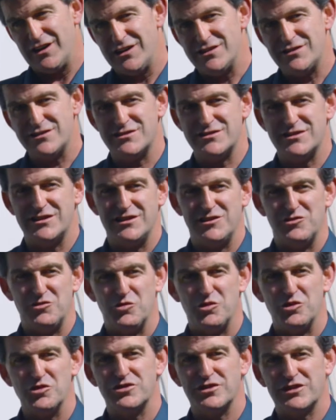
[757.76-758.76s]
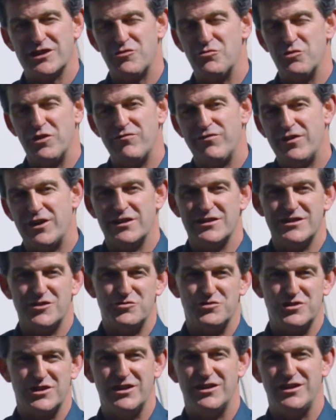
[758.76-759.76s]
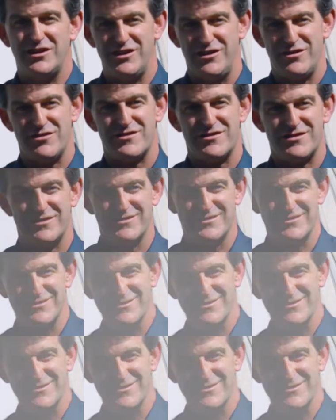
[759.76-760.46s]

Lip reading: let's see what can we find out in here.